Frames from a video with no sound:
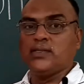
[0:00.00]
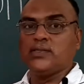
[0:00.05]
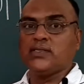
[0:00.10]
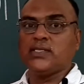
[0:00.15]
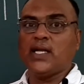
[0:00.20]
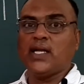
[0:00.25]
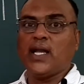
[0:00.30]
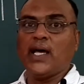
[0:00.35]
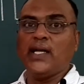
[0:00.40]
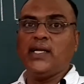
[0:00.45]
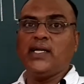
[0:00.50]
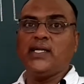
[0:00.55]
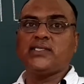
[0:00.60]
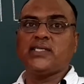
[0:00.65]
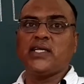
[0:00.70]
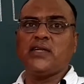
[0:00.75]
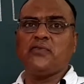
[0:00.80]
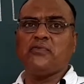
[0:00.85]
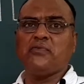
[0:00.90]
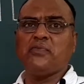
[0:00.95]
Saline
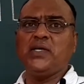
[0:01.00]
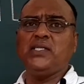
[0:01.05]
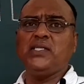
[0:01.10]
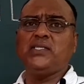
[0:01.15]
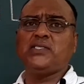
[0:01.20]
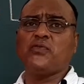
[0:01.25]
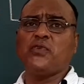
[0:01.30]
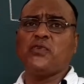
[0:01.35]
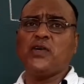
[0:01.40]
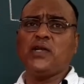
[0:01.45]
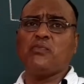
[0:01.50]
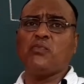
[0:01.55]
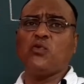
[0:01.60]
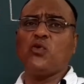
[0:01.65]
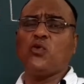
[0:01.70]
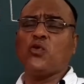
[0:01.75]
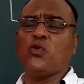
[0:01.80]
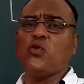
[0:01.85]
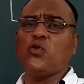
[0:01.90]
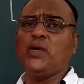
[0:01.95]
itself means where
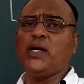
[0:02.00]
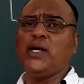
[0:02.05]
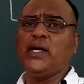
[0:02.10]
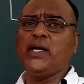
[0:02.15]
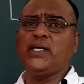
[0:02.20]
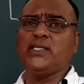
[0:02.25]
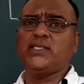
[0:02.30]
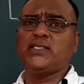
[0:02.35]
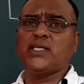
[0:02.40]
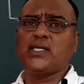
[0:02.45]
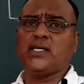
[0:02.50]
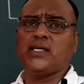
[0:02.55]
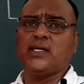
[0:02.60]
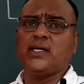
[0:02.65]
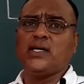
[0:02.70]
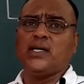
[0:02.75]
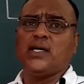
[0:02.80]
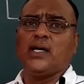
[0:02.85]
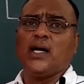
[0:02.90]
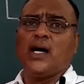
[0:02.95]
more humidity is there,
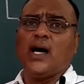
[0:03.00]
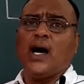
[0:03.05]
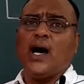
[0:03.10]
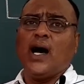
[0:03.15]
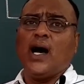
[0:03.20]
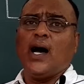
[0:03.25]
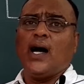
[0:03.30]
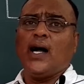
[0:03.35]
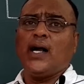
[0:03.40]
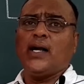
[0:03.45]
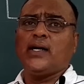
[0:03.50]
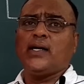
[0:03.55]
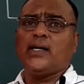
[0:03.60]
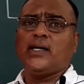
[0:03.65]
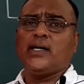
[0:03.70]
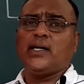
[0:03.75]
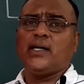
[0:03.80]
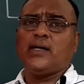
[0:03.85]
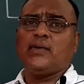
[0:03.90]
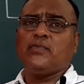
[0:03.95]
and
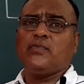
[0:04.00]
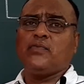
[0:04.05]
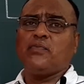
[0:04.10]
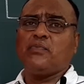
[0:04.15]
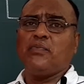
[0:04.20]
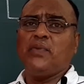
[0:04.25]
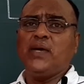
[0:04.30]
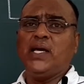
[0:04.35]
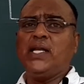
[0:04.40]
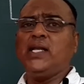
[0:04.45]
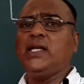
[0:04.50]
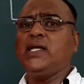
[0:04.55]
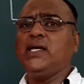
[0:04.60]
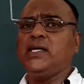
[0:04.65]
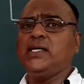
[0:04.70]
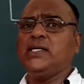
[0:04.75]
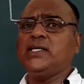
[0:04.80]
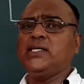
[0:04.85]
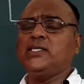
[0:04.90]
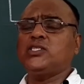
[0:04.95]
mainly
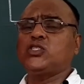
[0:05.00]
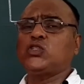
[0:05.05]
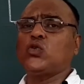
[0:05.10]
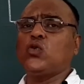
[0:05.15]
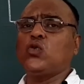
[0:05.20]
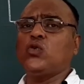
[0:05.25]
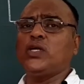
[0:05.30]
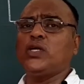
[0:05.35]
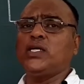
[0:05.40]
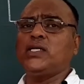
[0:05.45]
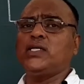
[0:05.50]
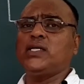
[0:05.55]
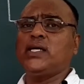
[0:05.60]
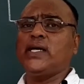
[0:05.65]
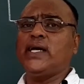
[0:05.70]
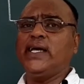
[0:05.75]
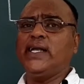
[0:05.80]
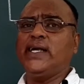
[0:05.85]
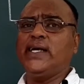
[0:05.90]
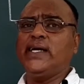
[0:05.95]
it is grown in
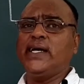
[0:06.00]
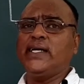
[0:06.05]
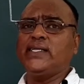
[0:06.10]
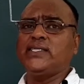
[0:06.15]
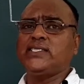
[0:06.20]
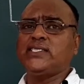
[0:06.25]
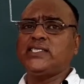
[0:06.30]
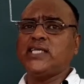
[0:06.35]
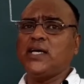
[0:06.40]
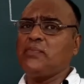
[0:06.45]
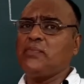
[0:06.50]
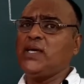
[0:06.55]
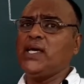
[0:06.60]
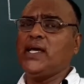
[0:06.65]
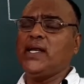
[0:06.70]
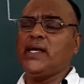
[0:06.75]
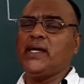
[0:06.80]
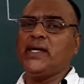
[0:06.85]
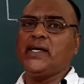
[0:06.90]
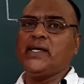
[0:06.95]
arid and
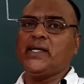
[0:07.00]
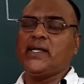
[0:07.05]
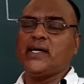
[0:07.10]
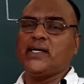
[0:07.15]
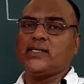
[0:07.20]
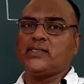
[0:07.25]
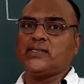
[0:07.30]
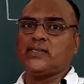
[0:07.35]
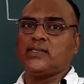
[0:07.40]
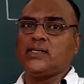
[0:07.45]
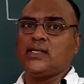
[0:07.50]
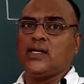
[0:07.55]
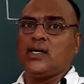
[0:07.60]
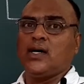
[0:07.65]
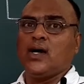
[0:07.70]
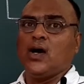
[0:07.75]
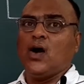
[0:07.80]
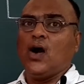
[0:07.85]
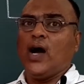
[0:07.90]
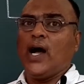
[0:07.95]
semi-arid areas,
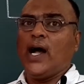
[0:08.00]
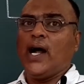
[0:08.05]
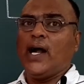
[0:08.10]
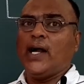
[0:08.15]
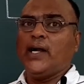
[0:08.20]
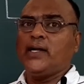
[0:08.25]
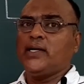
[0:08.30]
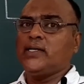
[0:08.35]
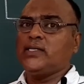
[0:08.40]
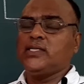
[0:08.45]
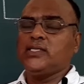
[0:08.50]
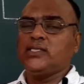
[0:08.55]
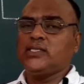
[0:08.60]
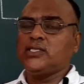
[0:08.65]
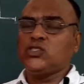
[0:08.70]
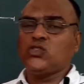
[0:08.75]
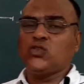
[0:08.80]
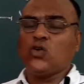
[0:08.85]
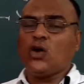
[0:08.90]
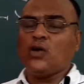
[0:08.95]
and this
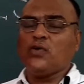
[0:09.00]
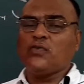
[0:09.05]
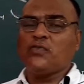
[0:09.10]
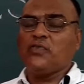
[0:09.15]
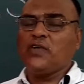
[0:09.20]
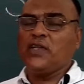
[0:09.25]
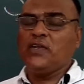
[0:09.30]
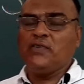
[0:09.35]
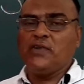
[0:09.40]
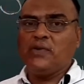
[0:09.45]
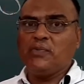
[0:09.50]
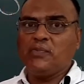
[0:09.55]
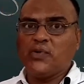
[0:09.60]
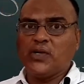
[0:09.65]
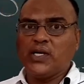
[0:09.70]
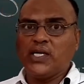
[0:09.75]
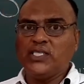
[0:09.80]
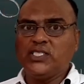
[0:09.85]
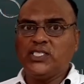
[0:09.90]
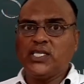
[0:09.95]
is not very
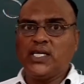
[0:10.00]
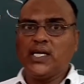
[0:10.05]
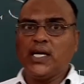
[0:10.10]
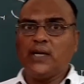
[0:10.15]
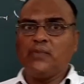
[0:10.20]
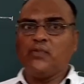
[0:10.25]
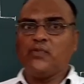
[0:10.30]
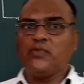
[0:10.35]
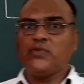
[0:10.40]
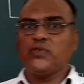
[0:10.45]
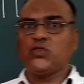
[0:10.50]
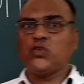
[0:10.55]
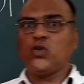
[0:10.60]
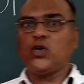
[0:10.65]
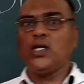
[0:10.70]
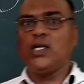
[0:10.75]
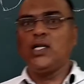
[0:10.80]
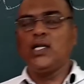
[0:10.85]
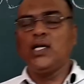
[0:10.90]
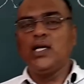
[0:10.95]
potential type of
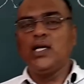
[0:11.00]
soil,